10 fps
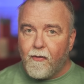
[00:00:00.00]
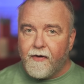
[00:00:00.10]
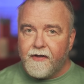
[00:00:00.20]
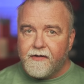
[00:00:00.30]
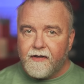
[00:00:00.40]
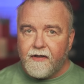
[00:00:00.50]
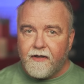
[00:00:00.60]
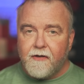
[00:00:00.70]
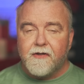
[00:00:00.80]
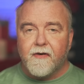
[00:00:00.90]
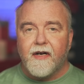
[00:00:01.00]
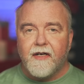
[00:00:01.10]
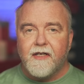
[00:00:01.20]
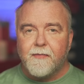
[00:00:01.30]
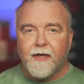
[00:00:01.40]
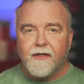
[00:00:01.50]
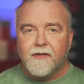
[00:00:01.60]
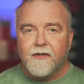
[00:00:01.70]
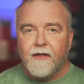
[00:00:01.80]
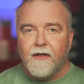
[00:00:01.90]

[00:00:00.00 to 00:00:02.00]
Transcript: points, and the user ID space.